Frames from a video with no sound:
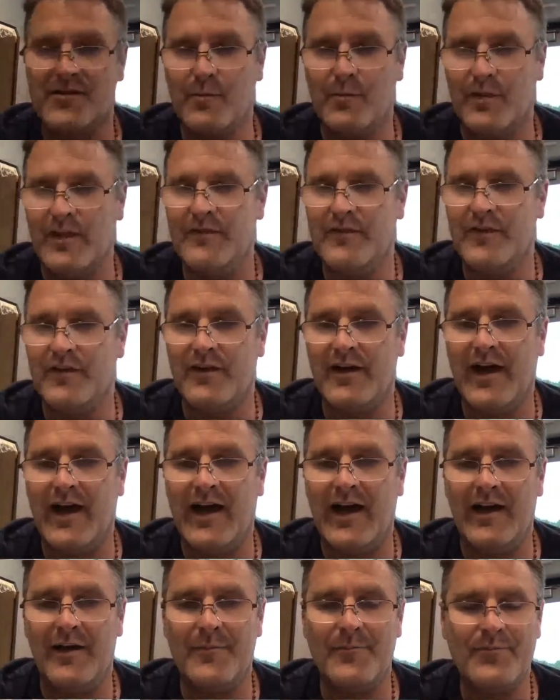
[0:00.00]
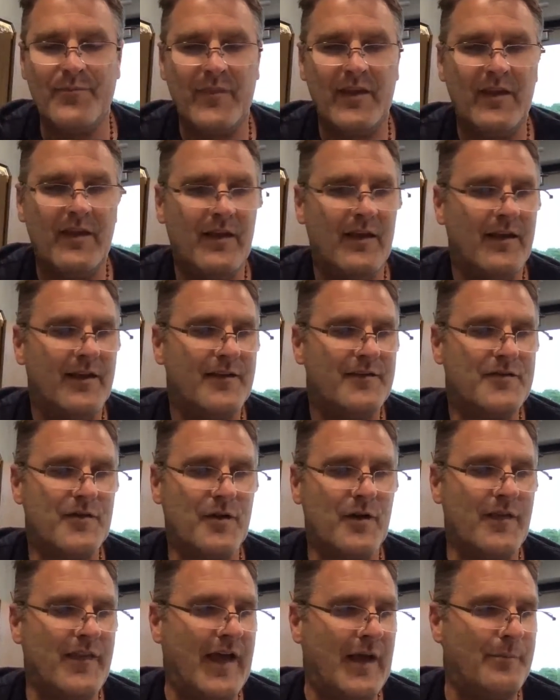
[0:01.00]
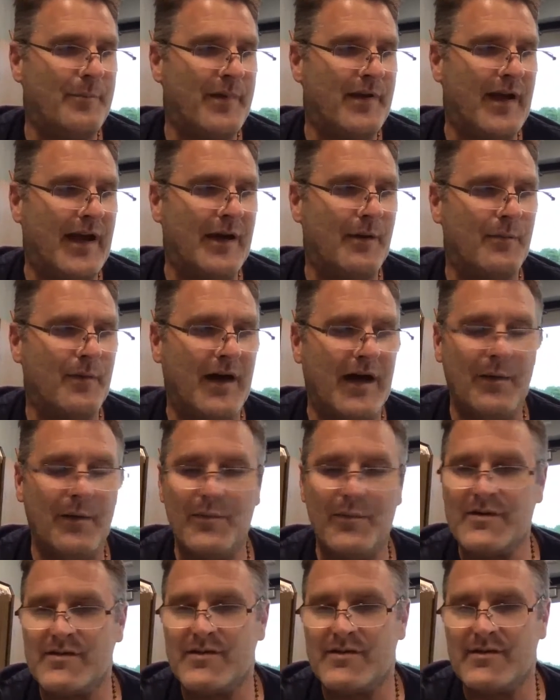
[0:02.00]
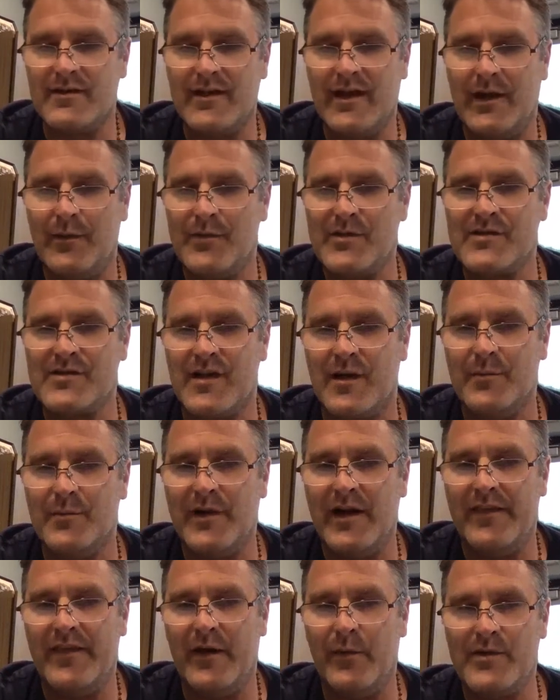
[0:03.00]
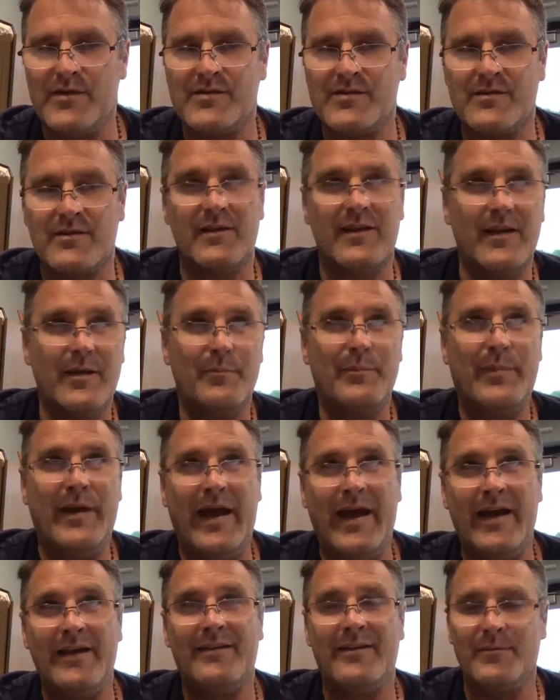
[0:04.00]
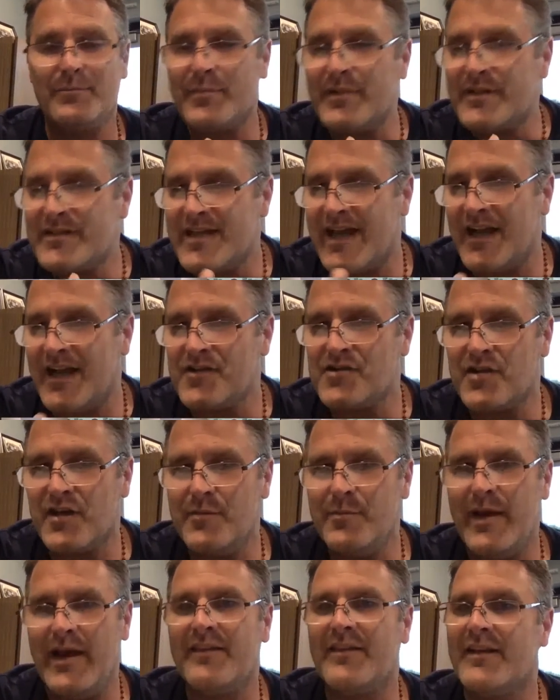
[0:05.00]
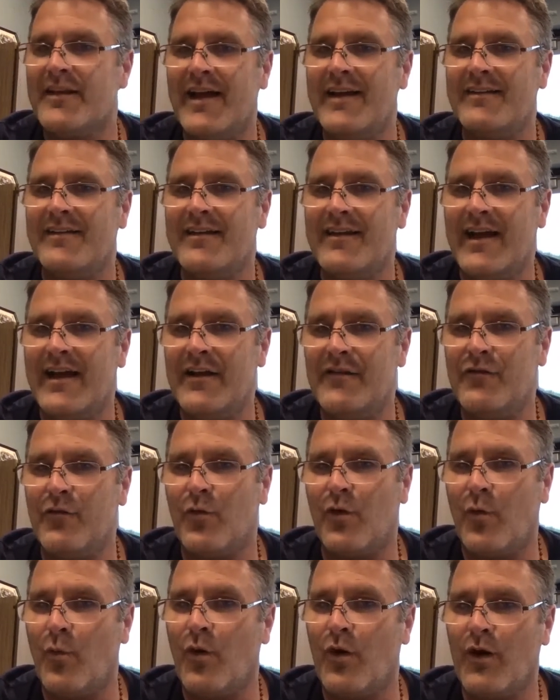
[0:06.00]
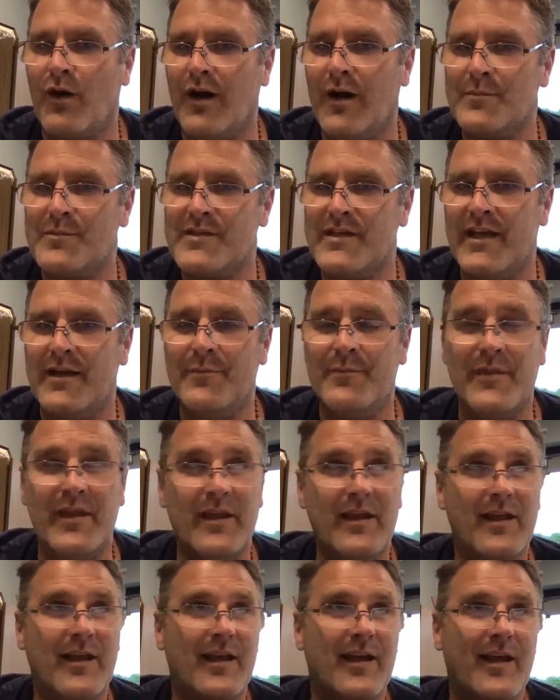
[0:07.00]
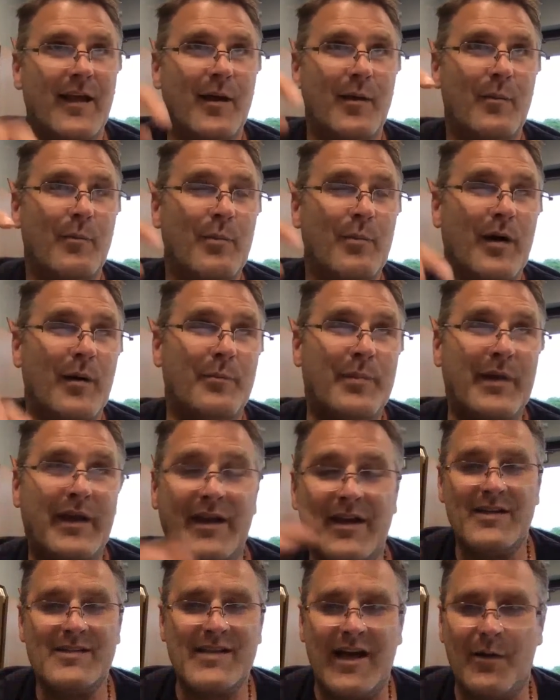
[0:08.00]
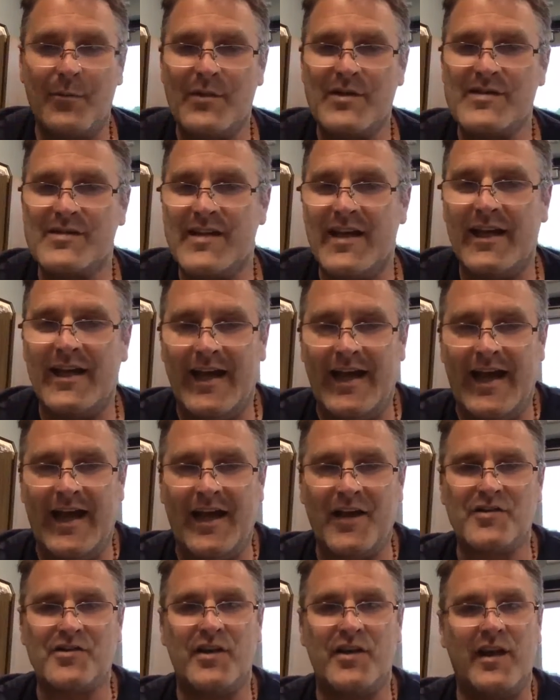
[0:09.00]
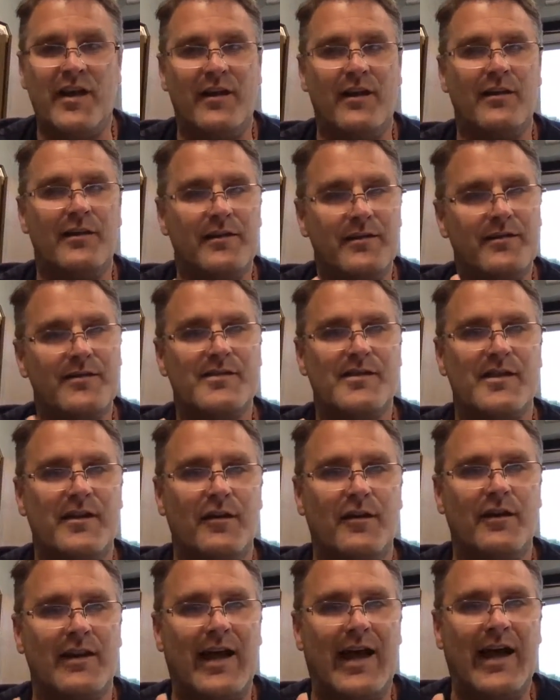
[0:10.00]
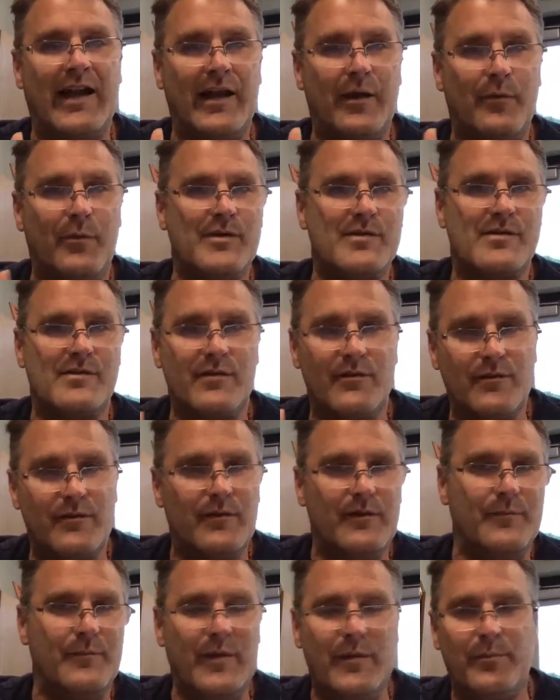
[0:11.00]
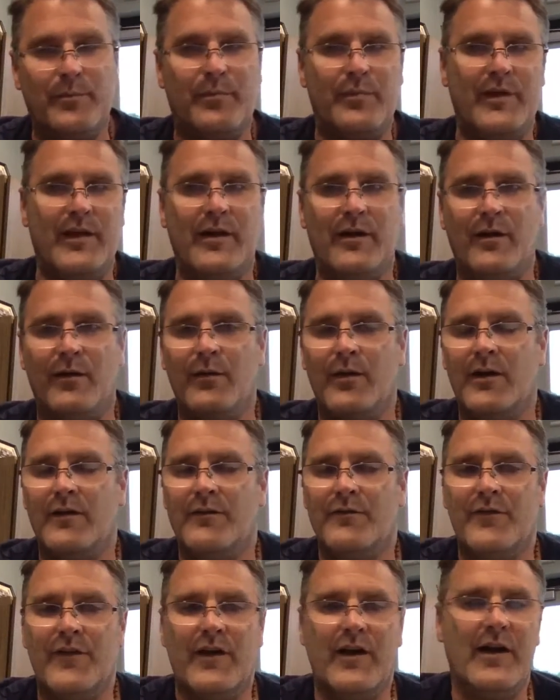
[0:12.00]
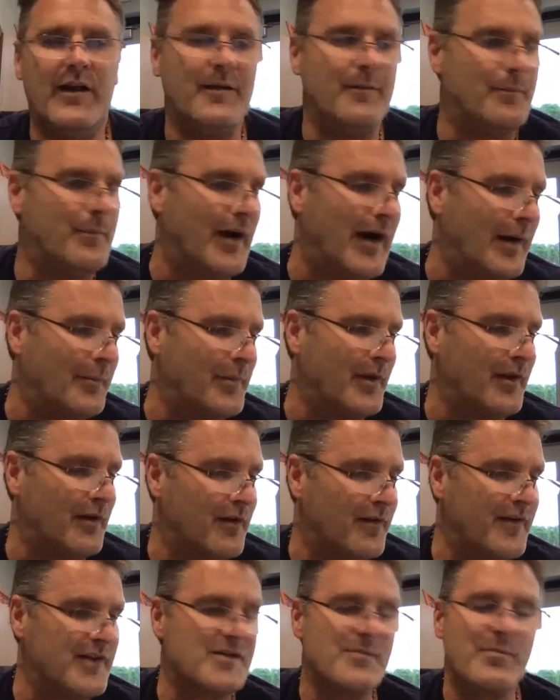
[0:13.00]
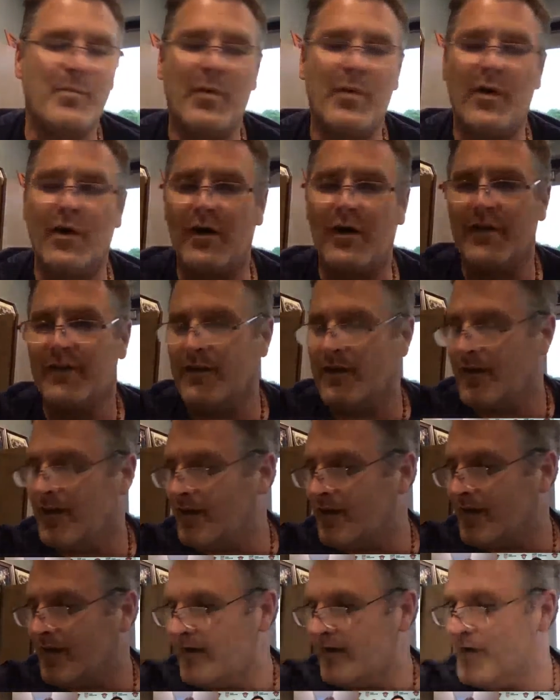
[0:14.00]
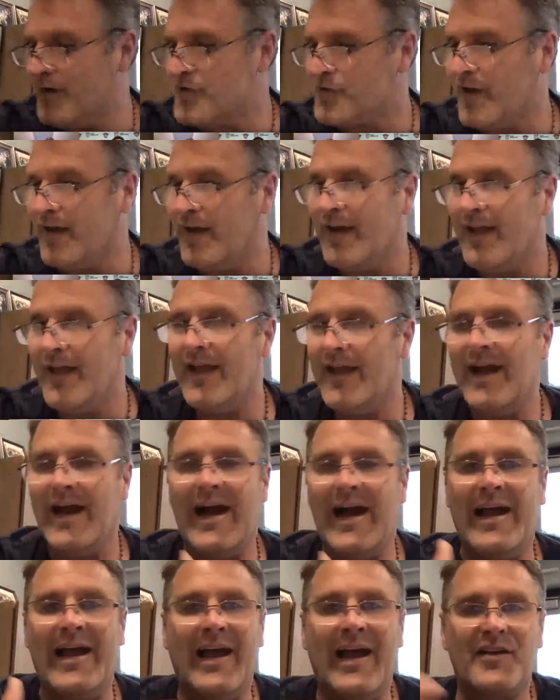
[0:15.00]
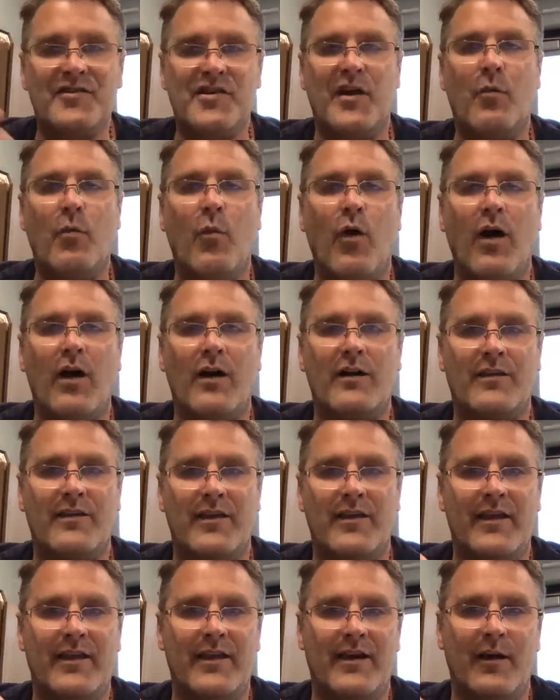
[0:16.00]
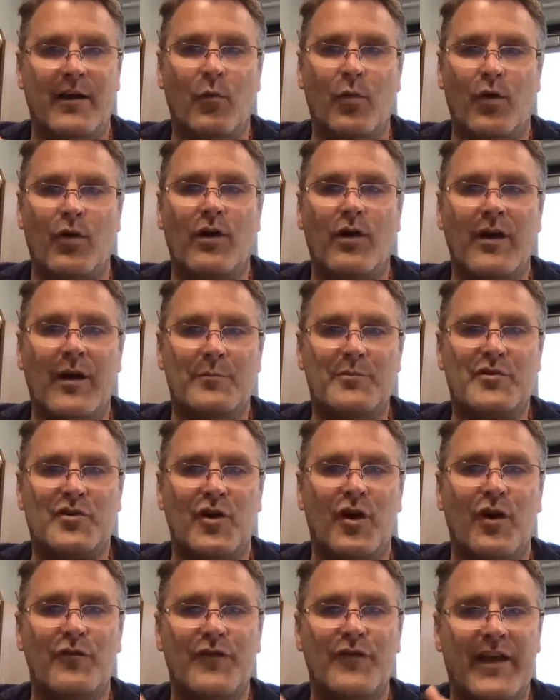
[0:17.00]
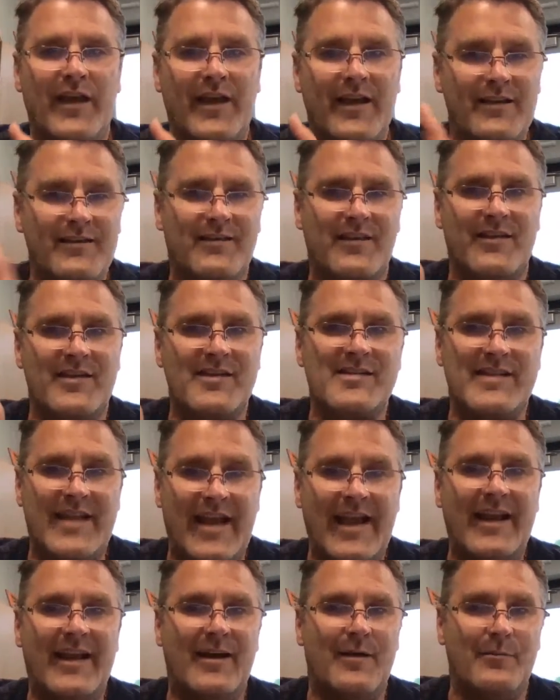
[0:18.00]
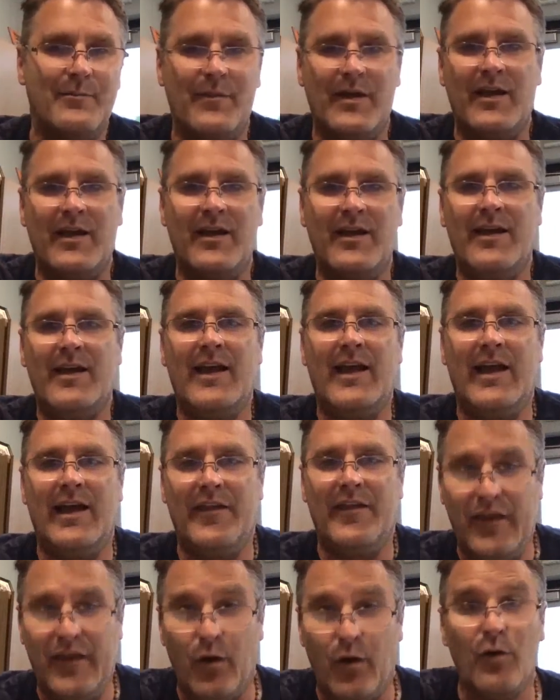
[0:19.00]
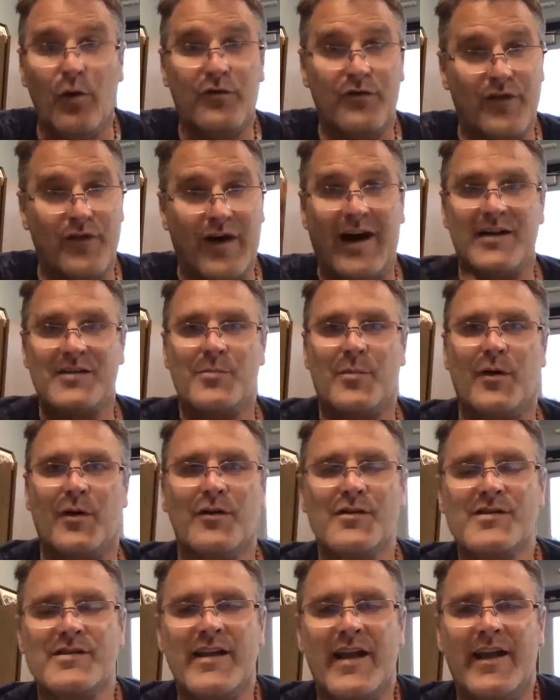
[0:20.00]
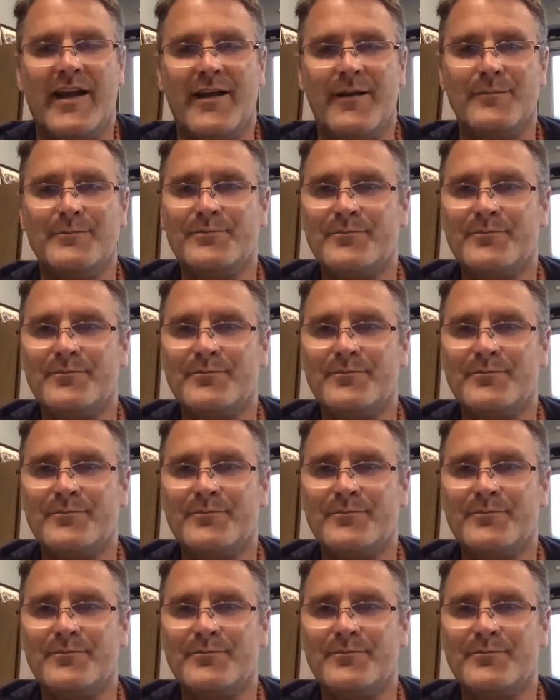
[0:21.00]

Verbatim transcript: And believe it or not, during that I, I was I was somebody that was pegged to potentially make the 1994 World Cup team. But because was sick, I actually, Sunil Gulati was, you know, uh, very popular in this part of the uh, country. I actually walked the uh, World Cup trophy into the stadium, the old Foxborough Stadium.